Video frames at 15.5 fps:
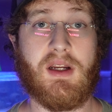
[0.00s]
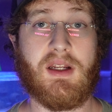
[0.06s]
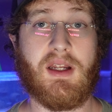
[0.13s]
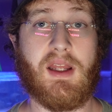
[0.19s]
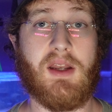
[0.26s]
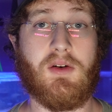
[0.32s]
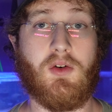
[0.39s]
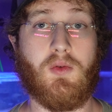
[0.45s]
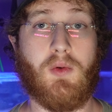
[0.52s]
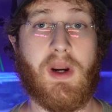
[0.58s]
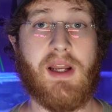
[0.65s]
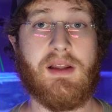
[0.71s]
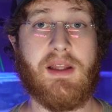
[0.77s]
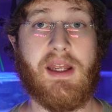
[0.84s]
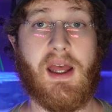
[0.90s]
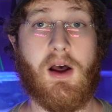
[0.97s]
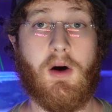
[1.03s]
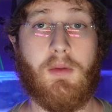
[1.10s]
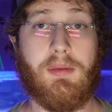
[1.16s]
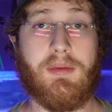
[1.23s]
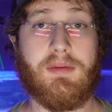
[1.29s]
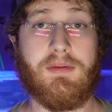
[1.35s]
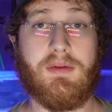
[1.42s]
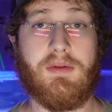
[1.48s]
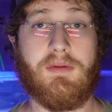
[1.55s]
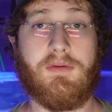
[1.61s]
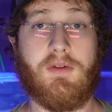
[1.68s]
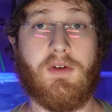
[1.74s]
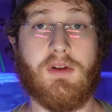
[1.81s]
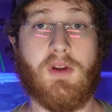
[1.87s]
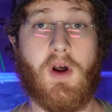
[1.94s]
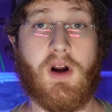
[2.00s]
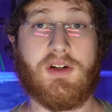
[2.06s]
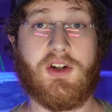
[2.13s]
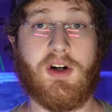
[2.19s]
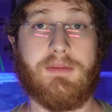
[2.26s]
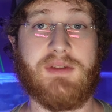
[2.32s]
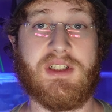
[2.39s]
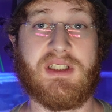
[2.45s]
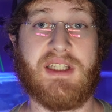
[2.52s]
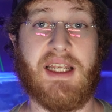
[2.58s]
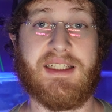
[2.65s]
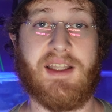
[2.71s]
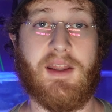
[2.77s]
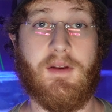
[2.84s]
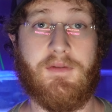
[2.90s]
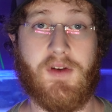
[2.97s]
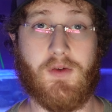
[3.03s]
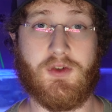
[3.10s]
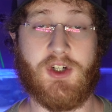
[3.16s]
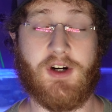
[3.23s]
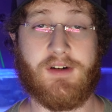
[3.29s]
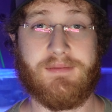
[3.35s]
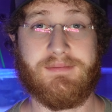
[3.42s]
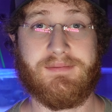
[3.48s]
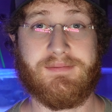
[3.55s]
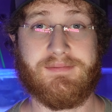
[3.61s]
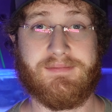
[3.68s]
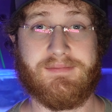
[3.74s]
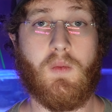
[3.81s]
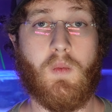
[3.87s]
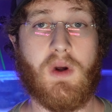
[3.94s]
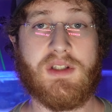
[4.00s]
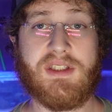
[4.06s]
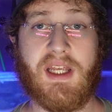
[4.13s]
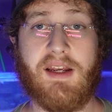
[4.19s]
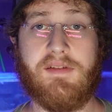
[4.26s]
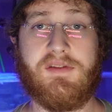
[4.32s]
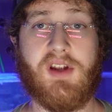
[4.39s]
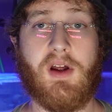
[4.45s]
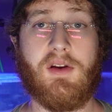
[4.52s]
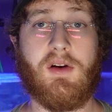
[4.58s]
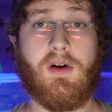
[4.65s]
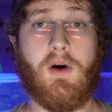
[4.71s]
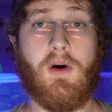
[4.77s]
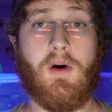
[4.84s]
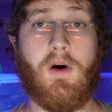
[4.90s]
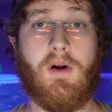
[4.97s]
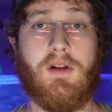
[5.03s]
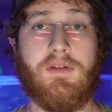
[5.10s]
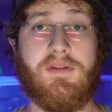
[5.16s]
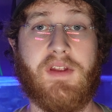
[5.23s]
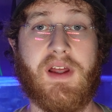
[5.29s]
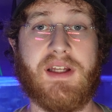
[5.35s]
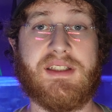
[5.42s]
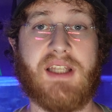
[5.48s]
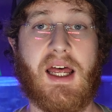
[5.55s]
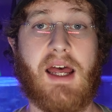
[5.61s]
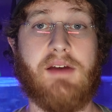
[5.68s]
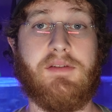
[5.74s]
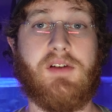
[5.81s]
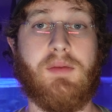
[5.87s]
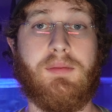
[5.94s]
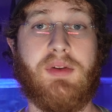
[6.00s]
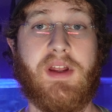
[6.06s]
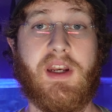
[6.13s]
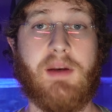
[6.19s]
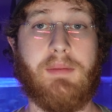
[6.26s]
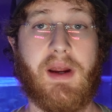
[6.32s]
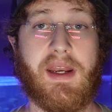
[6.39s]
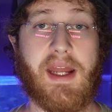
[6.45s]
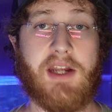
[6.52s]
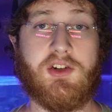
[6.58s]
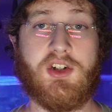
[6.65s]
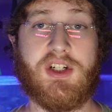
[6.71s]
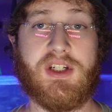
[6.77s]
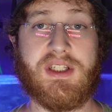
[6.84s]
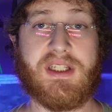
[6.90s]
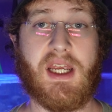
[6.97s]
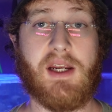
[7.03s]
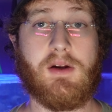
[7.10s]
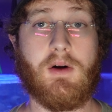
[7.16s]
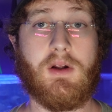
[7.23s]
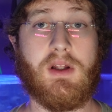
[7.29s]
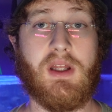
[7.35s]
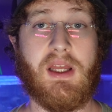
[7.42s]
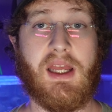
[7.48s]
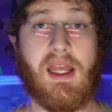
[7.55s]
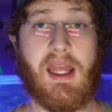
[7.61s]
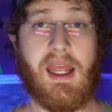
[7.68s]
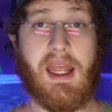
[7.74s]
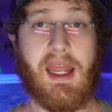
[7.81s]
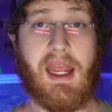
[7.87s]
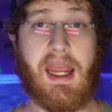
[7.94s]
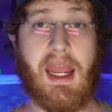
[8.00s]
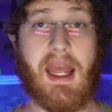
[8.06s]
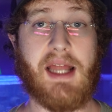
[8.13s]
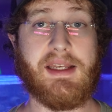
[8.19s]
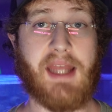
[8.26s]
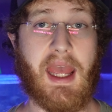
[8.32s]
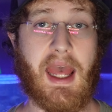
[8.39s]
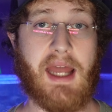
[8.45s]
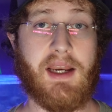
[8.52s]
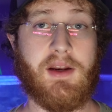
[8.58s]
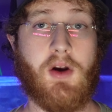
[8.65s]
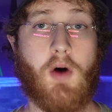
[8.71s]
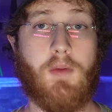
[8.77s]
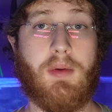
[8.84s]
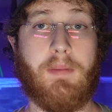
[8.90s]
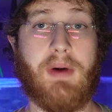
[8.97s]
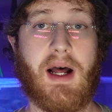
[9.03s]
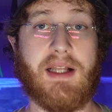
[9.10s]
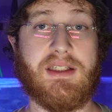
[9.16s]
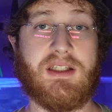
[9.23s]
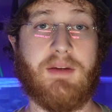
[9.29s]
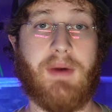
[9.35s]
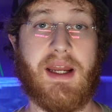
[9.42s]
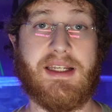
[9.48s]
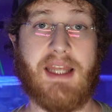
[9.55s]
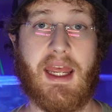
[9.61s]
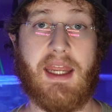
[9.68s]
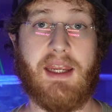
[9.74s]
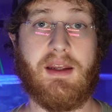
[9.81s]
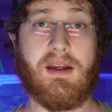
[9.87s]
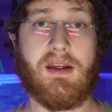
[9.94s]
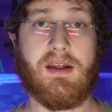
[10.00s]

can greatly help for long-term success in the future. Once I have done all of this, I have completed my nitrogen cycle and added copepods to my tank.